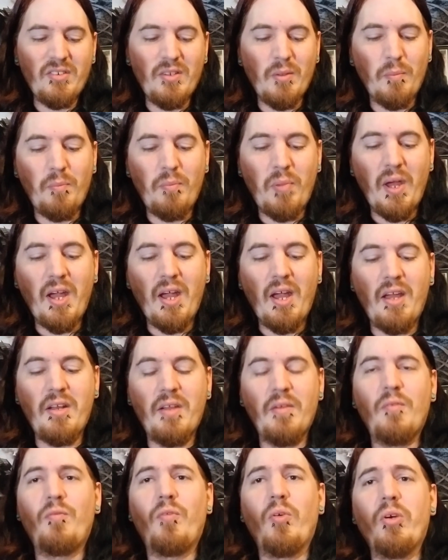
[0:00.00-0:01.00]
the
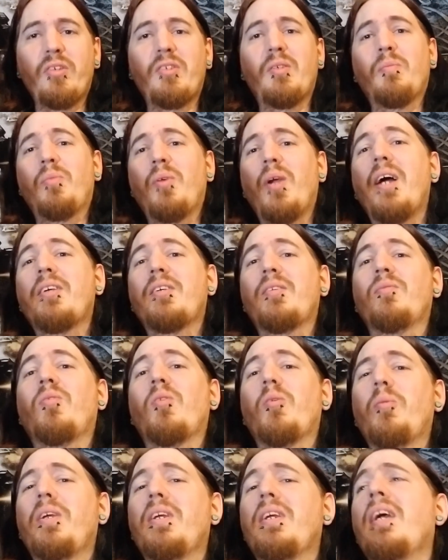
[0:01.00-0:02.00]
bad first impression
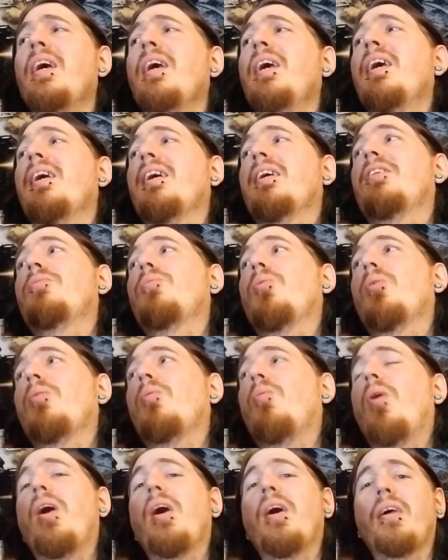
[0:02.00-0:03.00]
for me is why
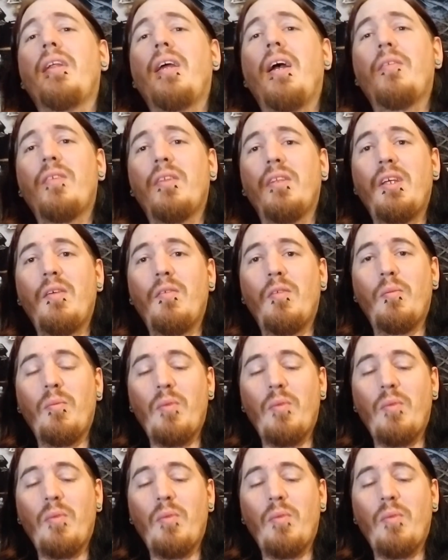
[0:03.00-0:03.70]
I'm going to have to leave them